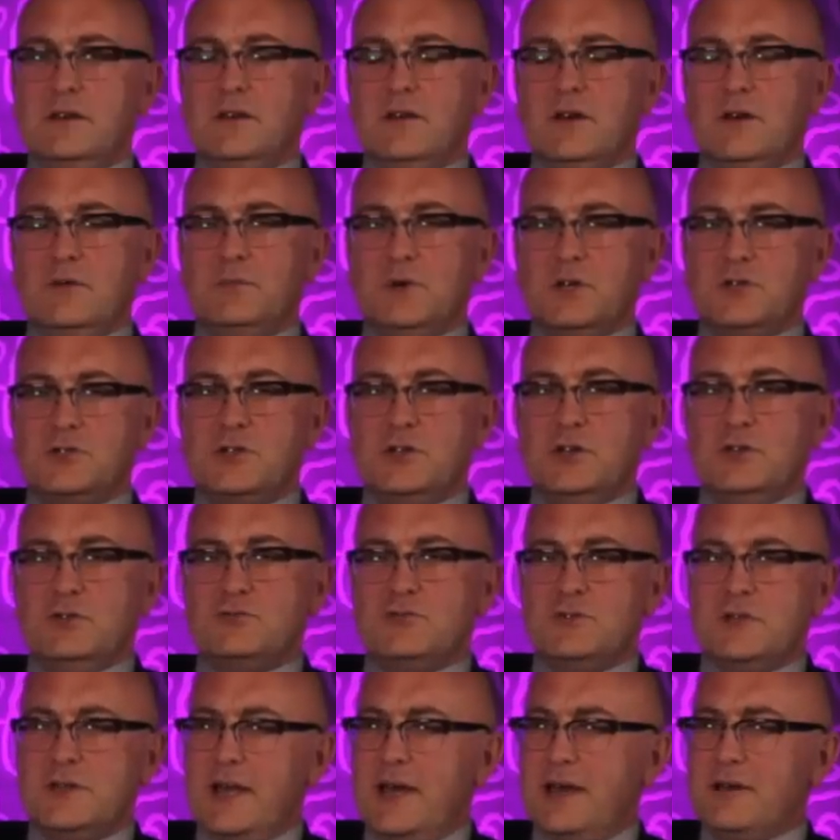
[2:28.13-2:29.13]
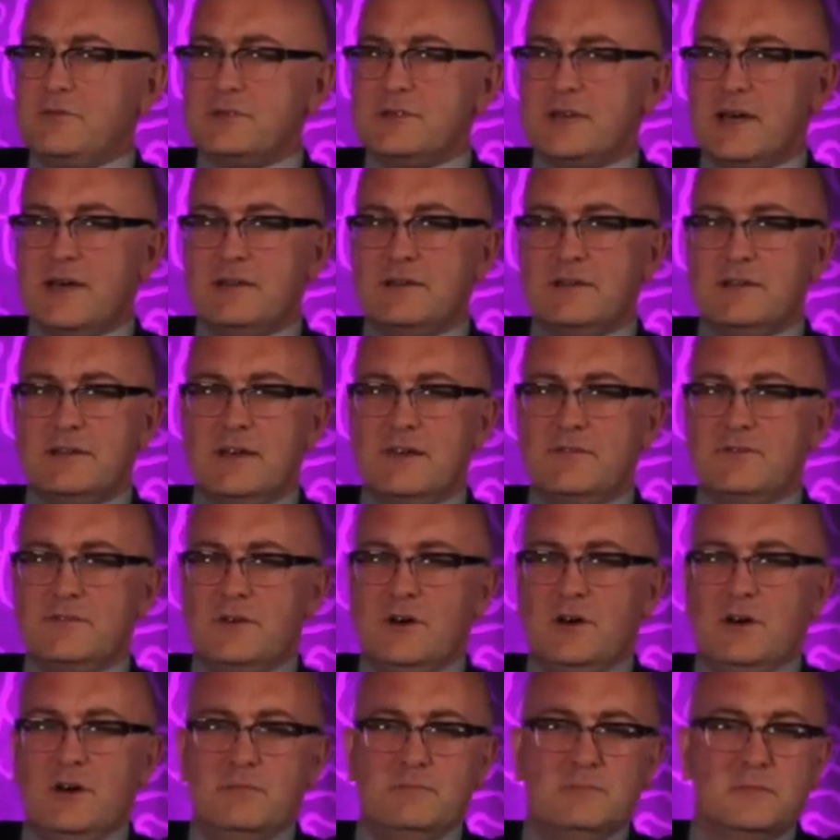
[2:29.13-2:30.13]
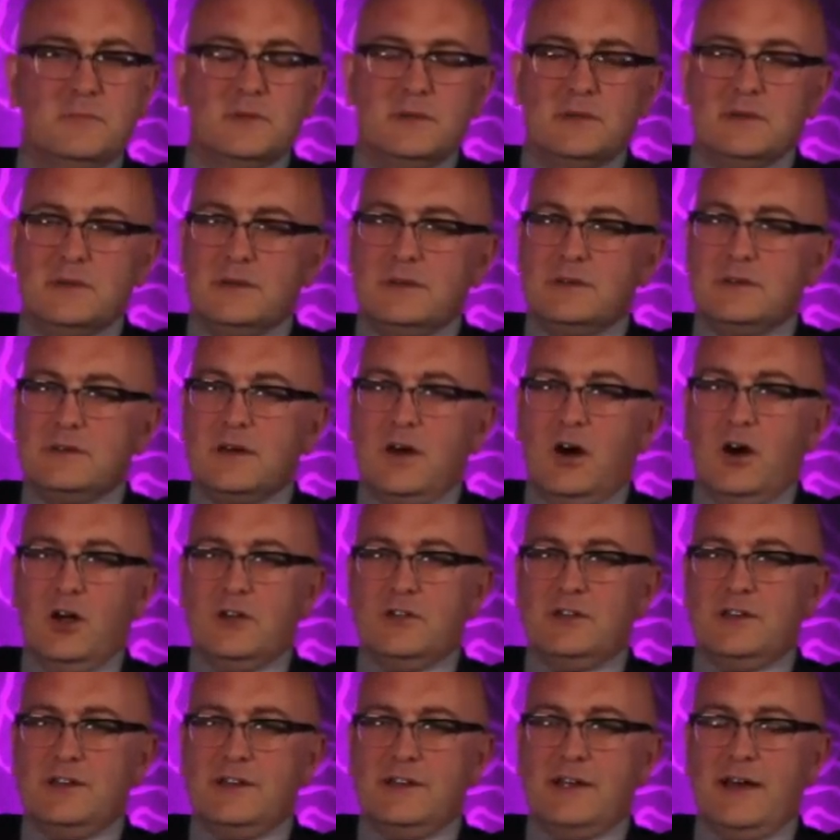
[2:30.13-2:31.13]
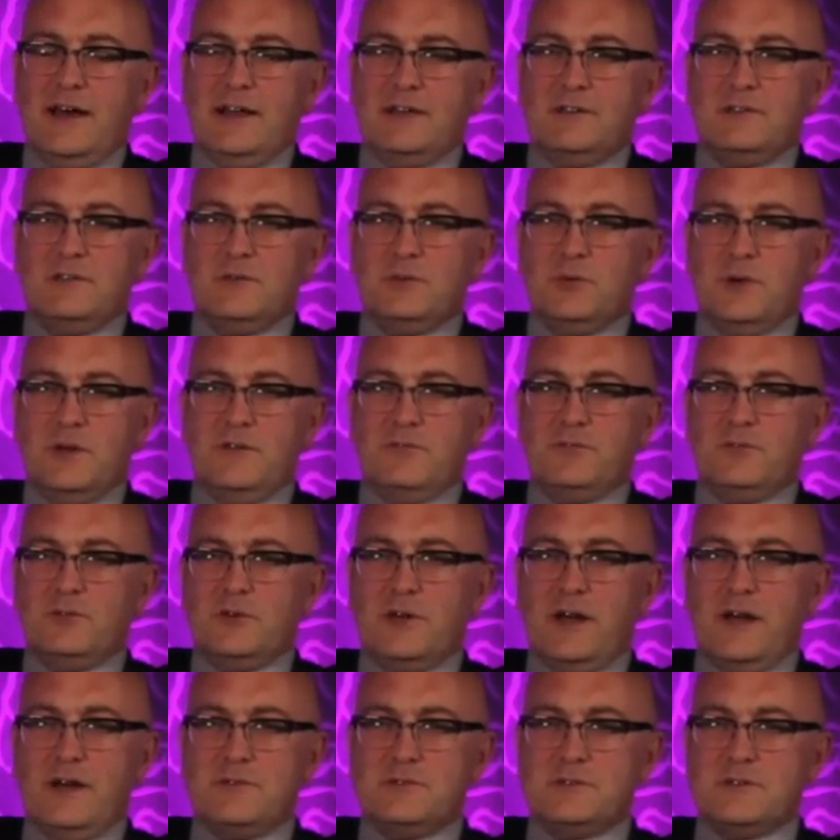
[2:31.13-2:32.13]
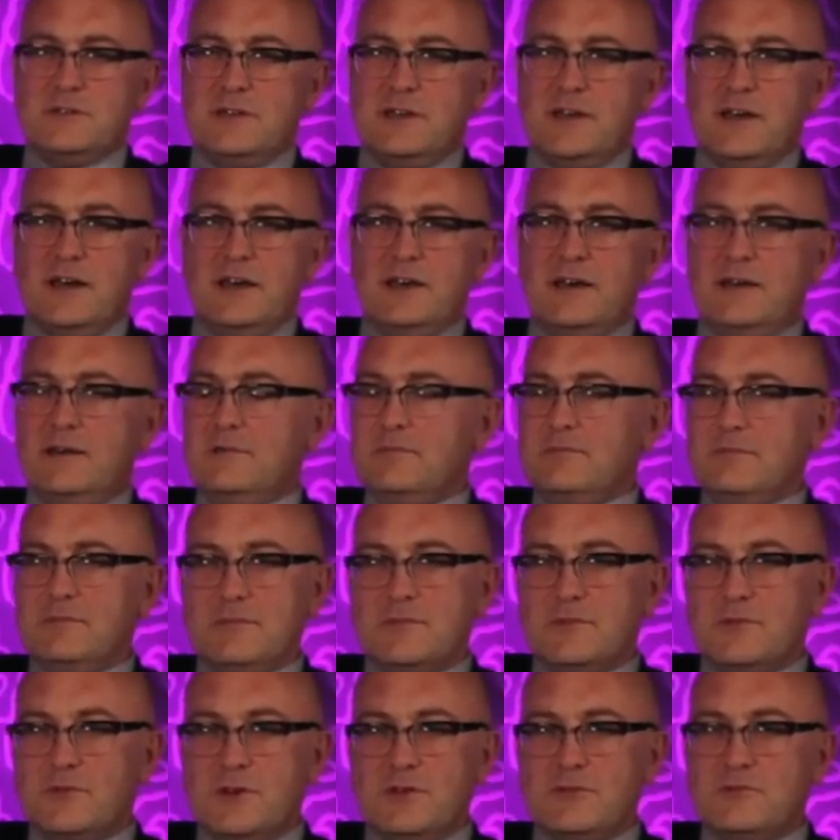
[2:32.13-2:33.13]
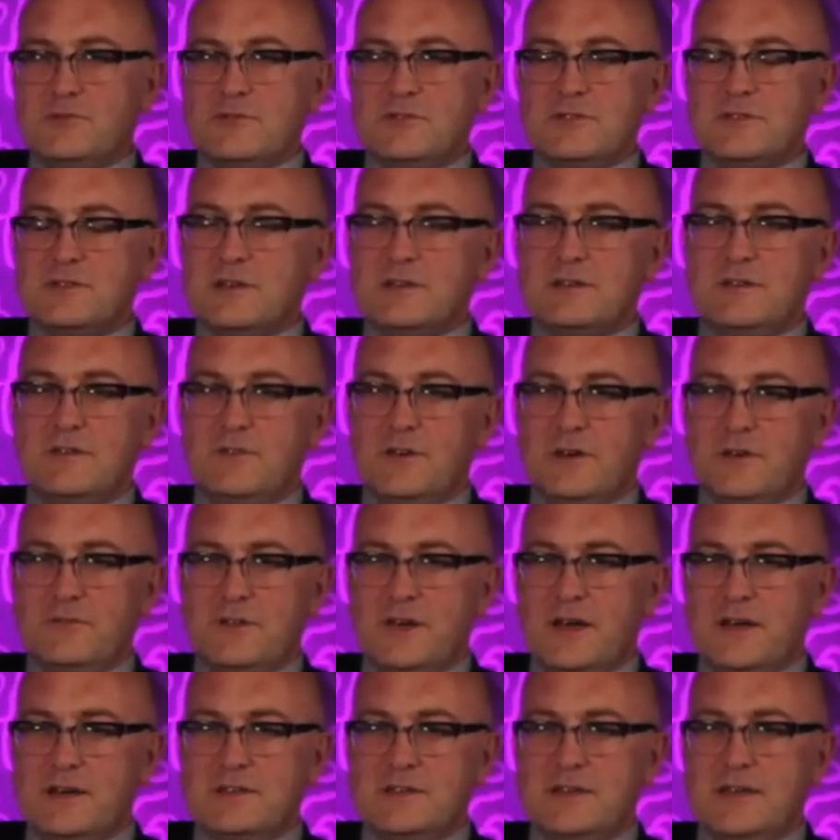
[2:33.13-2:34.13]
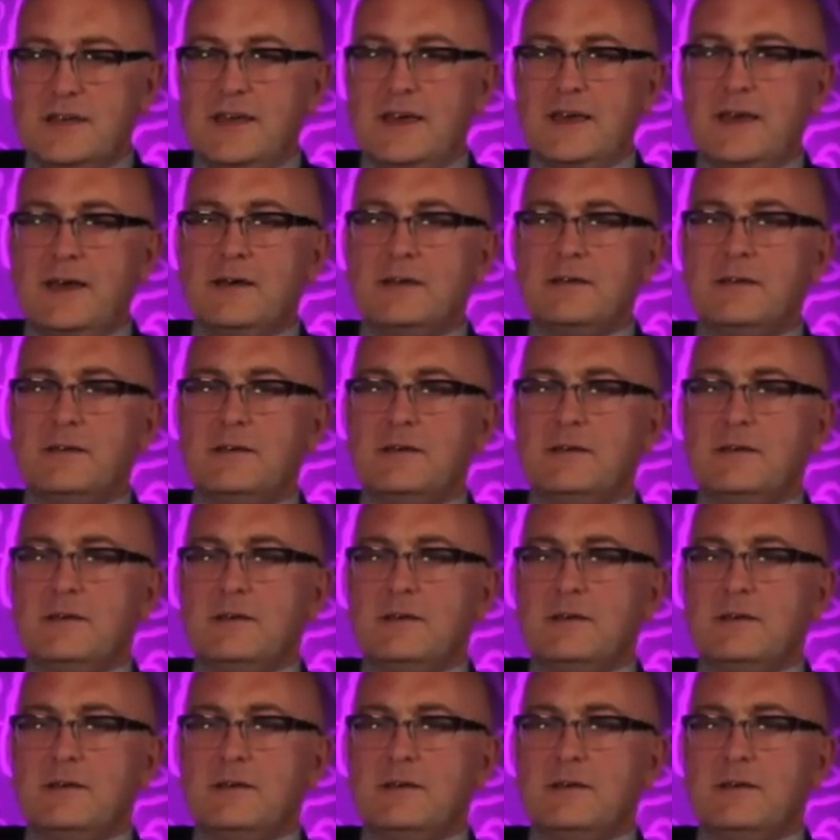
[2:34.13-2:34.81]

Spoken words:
You know, my children now say that they've got holiday dad 24 hours a day, 365 days a year.